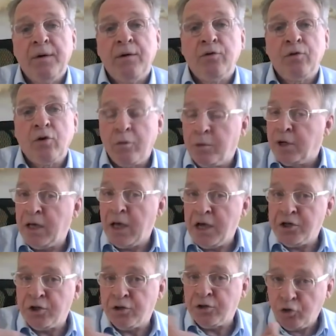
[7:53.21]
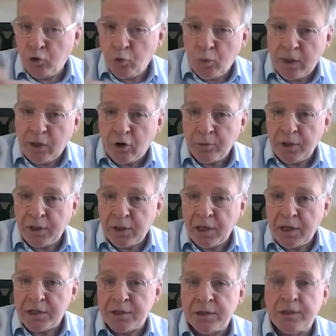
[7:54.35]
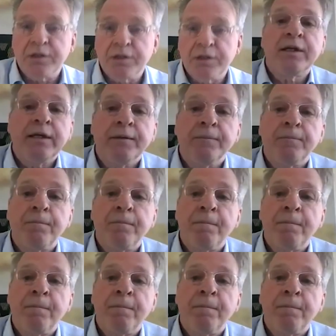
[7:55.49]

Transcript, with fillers: So communication, two-way communication is key.